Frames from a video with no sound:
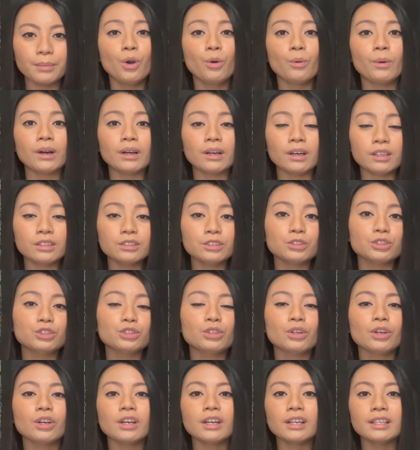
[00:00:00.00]
while also
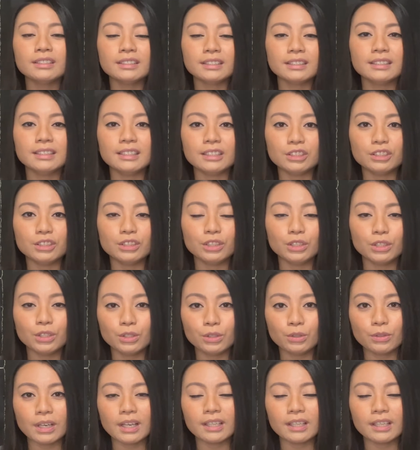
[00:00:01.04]
trying to teach you